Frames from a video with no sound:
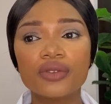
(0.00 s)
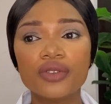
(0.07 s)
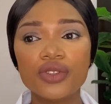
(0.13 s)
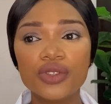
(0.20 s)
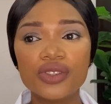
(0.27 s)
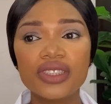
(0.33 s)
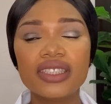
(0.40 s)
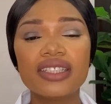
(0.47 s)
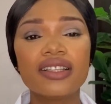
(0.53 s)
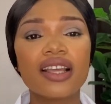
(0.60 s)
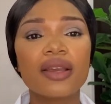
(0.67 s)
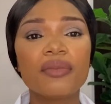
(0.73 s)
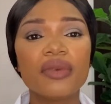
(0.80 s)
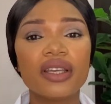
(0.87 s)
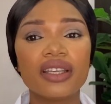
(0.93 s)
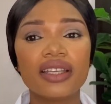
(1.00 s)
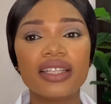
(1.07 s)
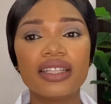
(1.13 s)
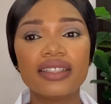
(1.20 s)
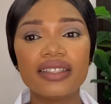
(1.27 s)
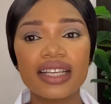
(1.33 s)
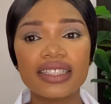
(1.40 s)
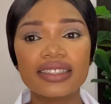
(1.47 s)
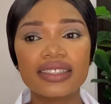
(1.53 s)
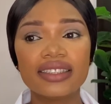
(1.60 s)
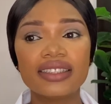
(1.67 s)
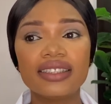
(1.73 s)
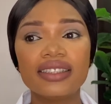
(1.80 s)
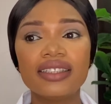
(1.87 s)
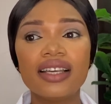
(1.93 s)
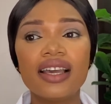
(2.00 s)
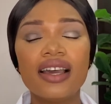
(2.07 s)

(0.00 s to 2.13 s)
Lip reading: using them in a dirty